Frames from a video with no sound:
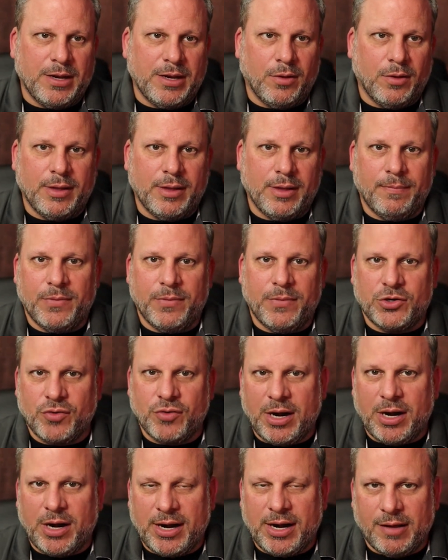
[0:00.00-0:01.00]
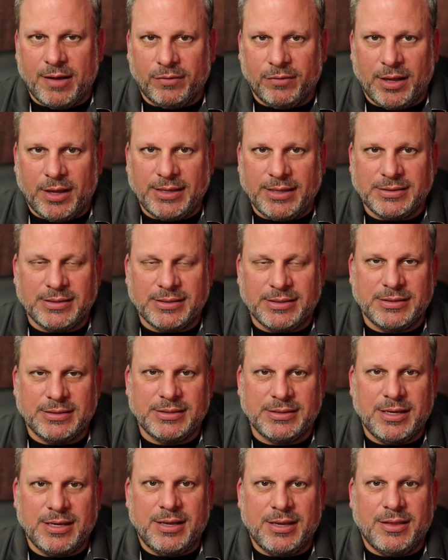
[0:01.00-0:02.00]
you know, the trinity of
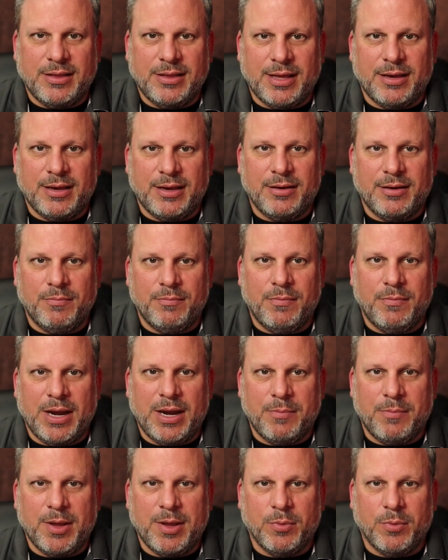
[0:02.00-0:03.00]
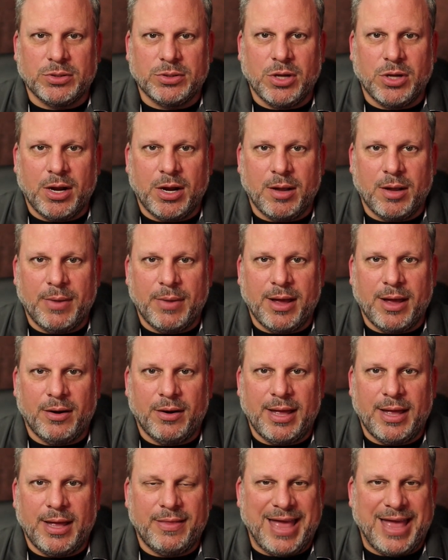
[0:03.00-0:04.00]
lenses that many people talk
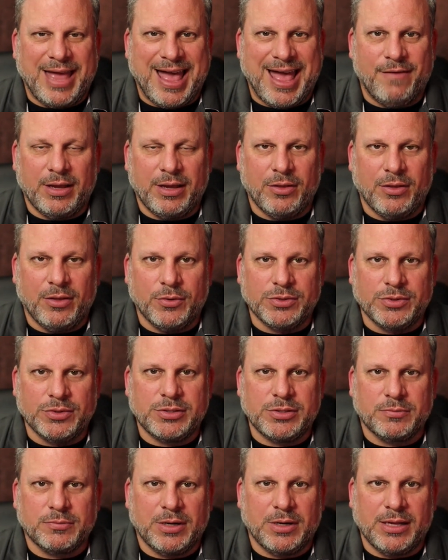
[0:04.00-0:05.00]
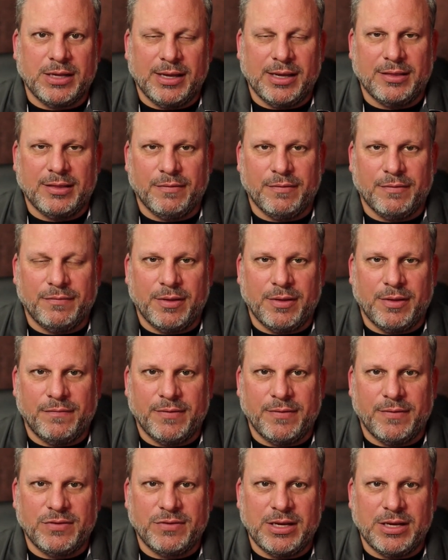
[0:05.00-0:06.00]
about, having those 3, like the
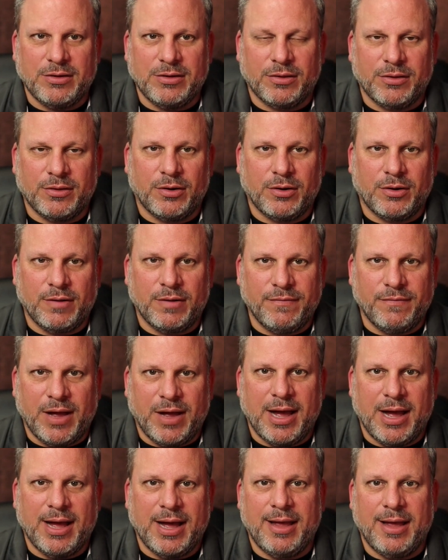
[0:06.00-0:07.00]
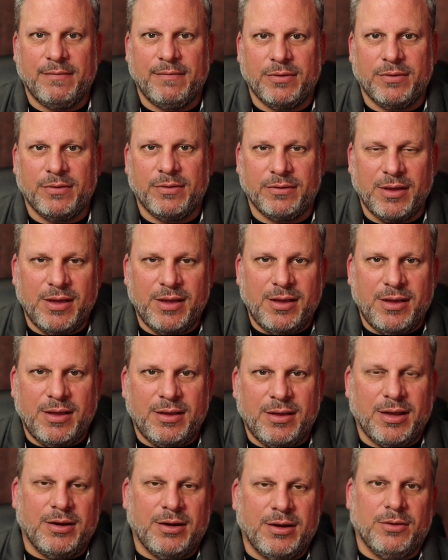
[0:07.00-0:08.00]
15 to 35, the,
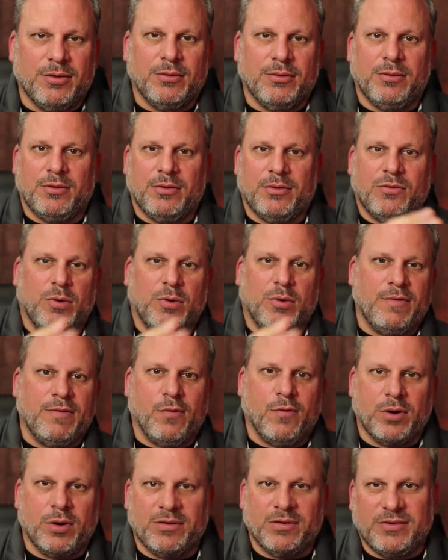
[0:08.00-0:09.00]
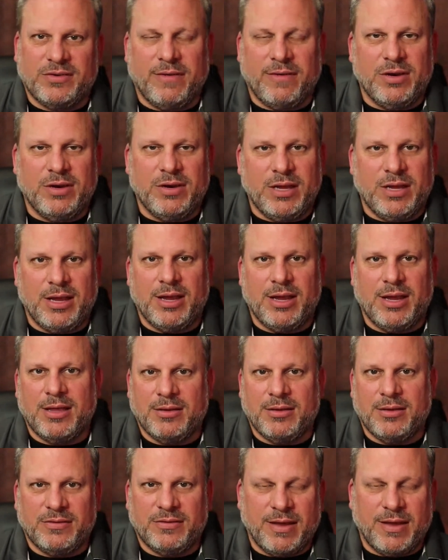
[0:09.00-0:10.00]
you know, the 24 to 70,
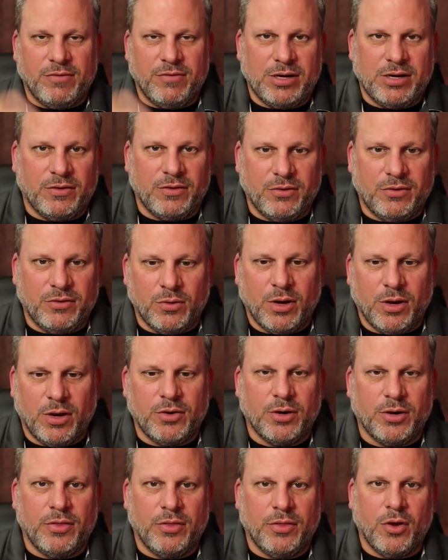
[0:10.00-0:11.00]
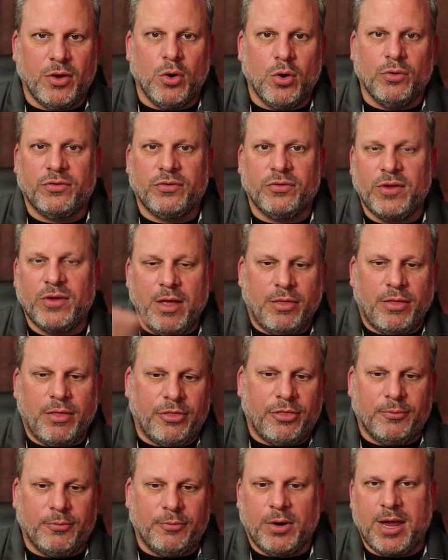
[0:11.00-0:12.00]
and the 70 to 200. Those
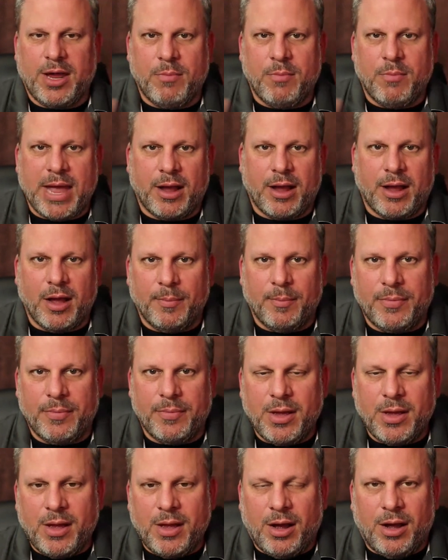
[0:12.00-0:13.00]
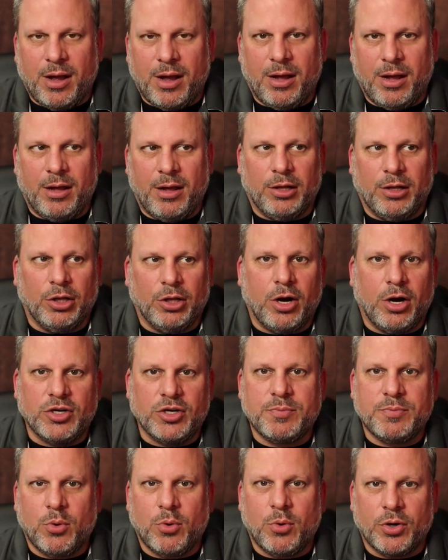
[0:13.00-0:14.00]
3 make up a
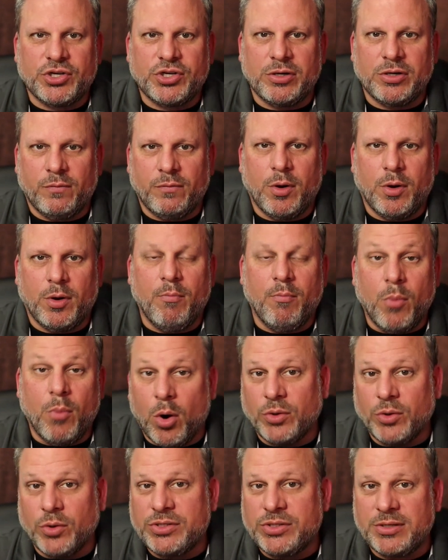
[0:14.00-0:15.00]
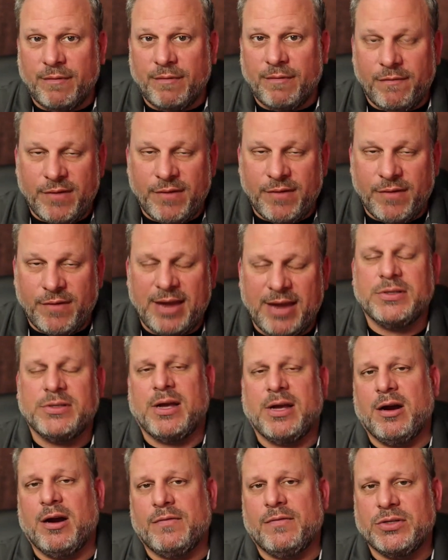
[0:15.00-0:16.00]
large portion of what most event
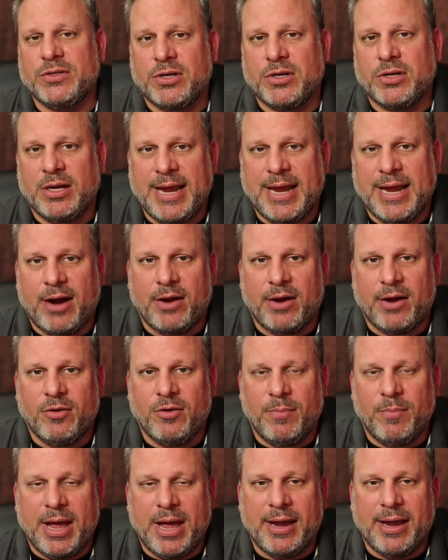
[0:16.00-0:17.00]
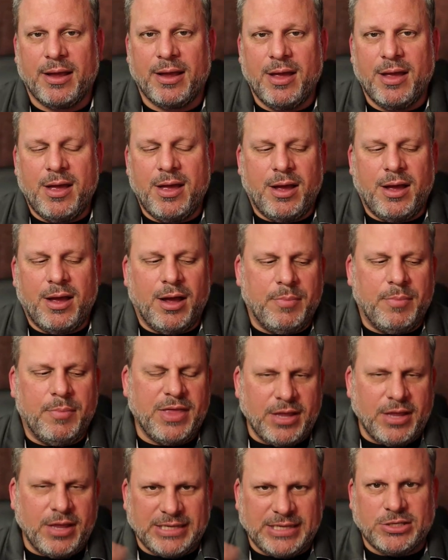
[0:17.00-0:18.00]
photographers are going to carry in their bag.
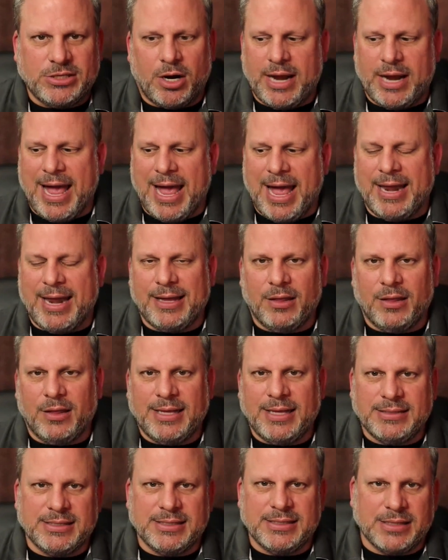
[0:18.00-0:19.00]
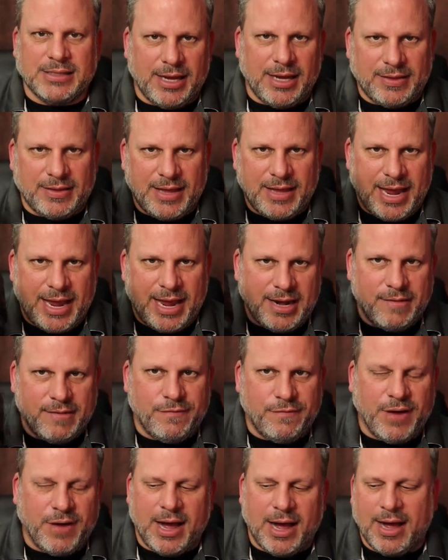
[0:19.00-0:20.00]
But then they start adding lenses like the
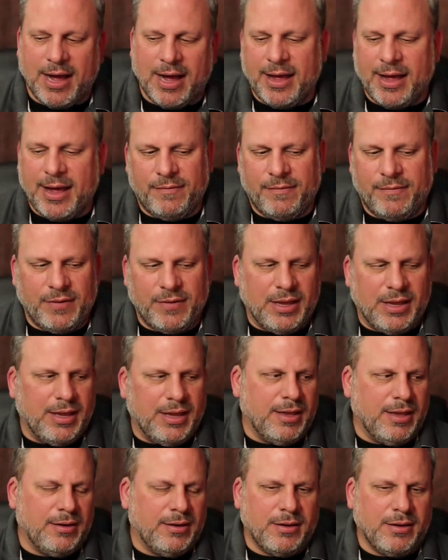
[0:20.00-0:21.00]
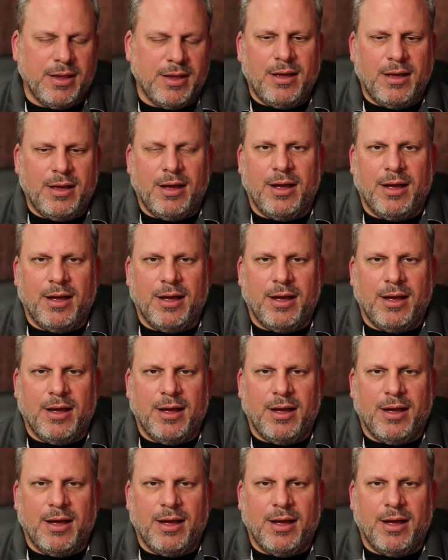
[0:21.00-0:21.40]
85 and